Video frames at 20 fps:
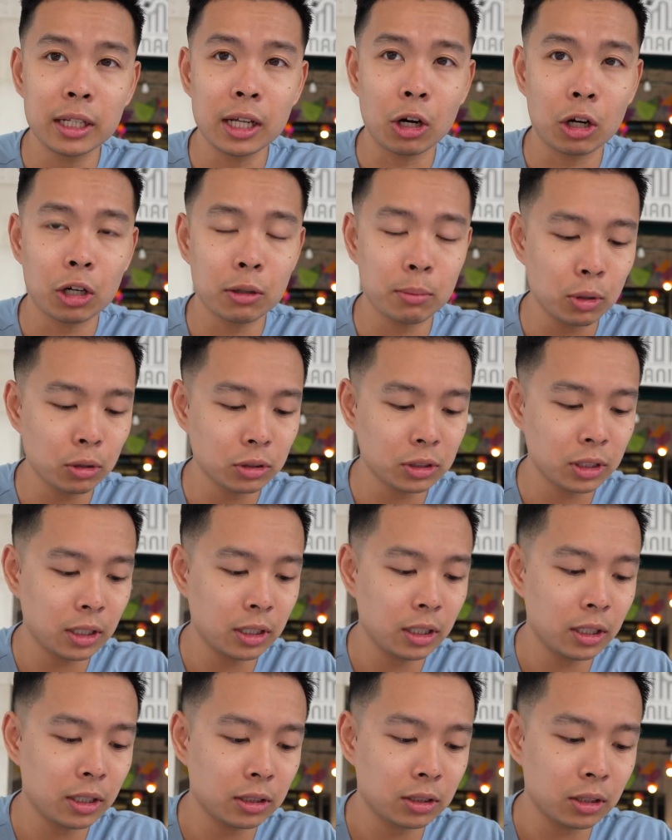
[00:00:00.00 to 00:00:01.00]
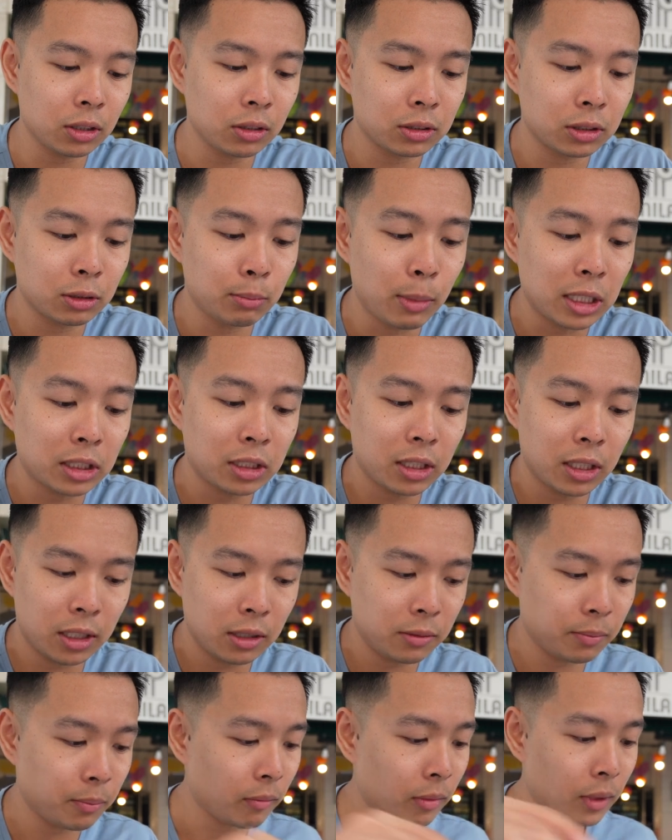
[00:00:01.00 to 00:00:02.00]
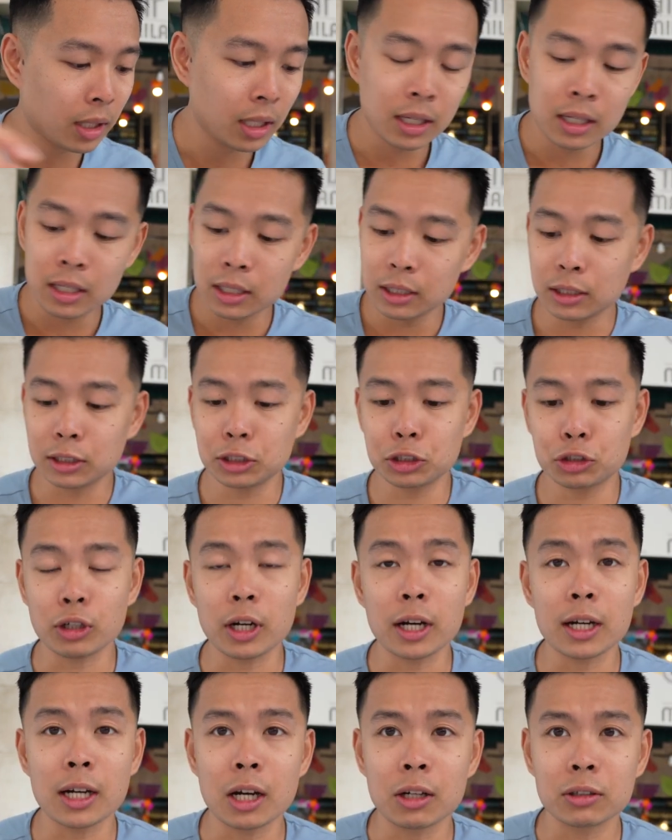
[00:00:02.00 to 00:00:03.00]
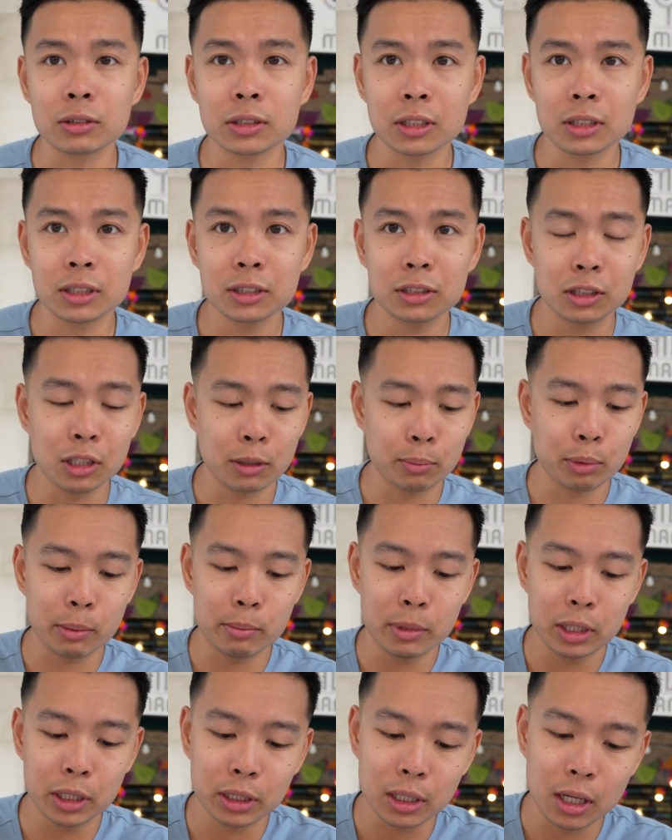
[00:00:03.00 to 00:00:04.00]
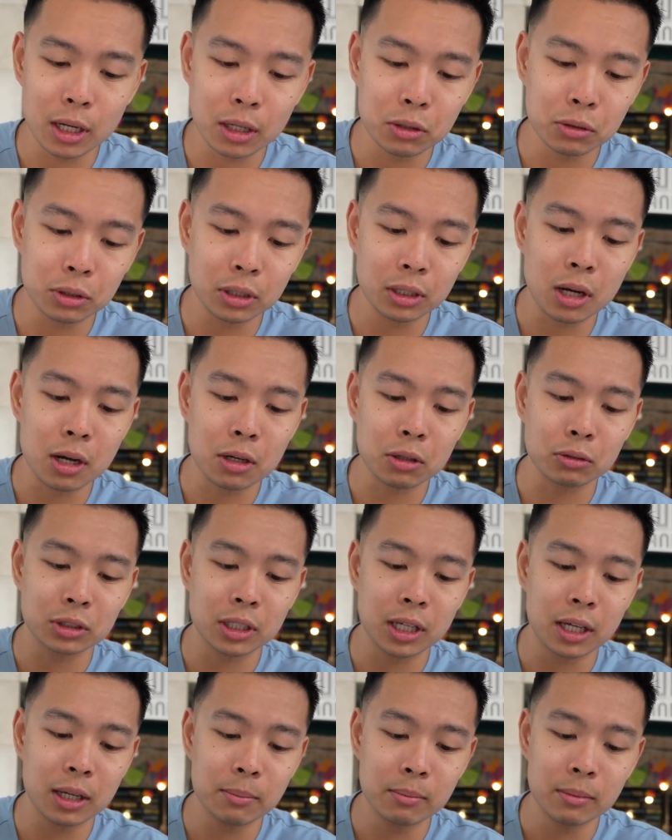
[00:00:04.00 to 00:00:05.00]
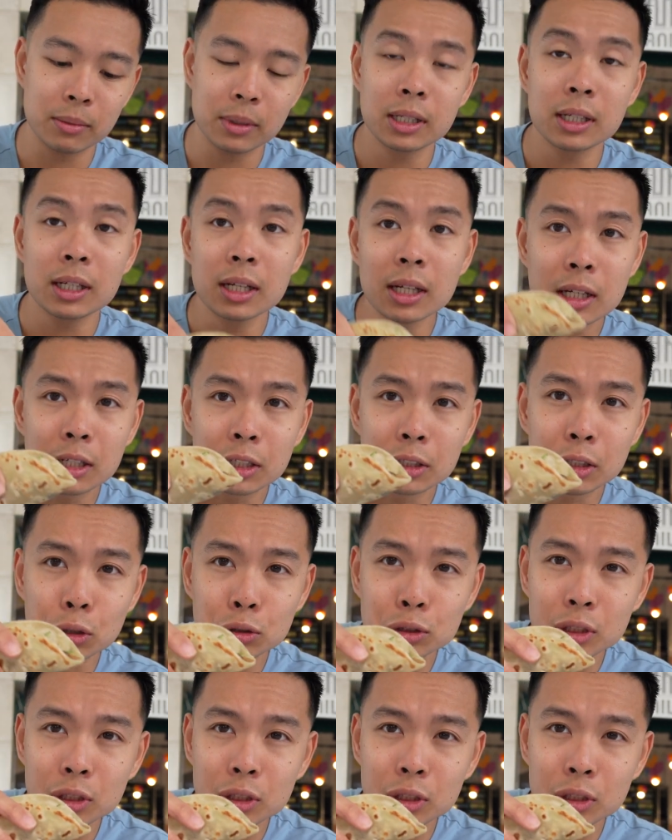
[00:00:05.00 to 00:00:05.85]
de arbos in here, so it's Mexican. Let's just try it out. So this is their premier taco, Tacos Kim, no